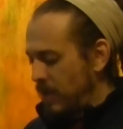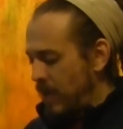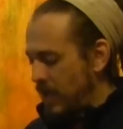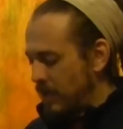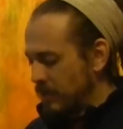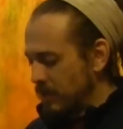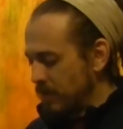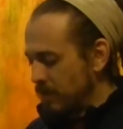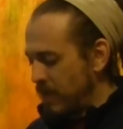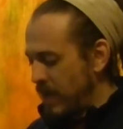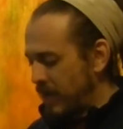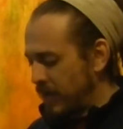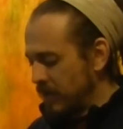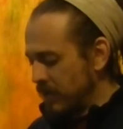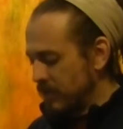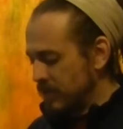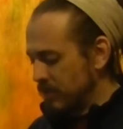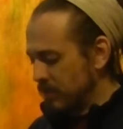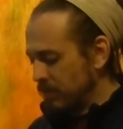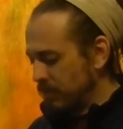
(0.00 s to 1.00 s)
as a
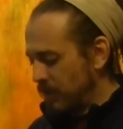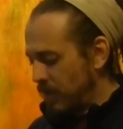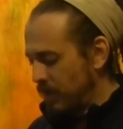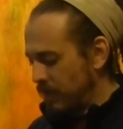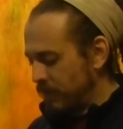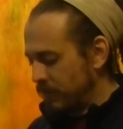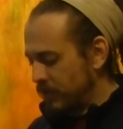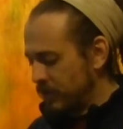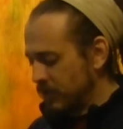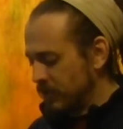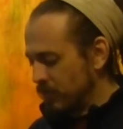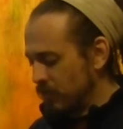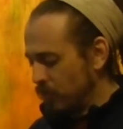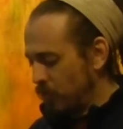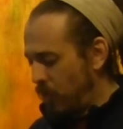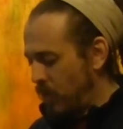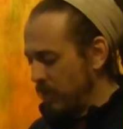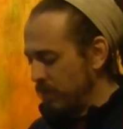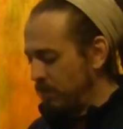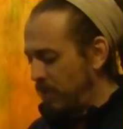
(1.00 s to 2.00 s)
mechanism of just
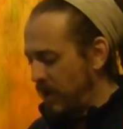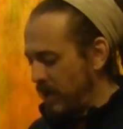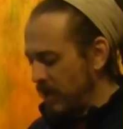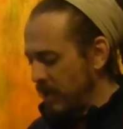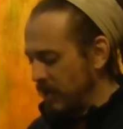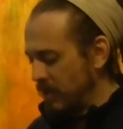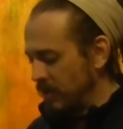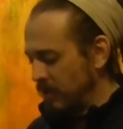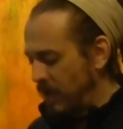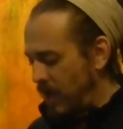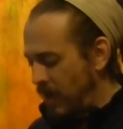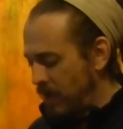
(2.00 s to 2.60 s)
one button,